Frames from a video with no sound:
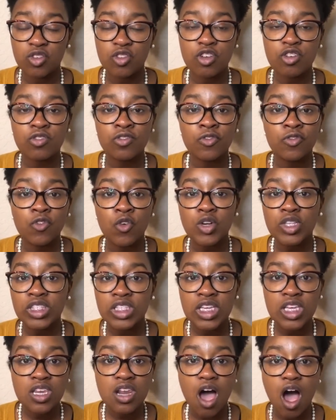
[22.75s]
So there's
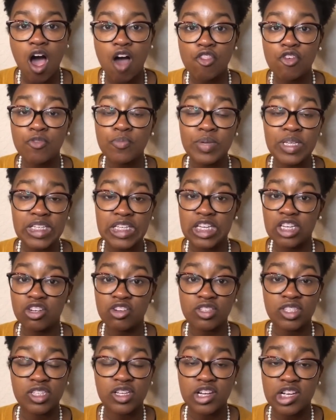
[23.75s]
14 other
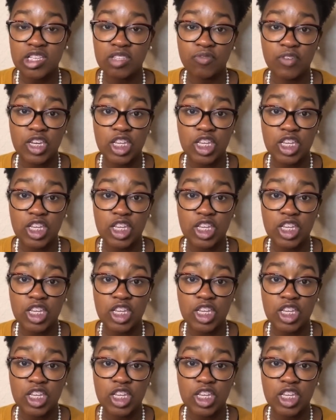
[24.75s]
beginner series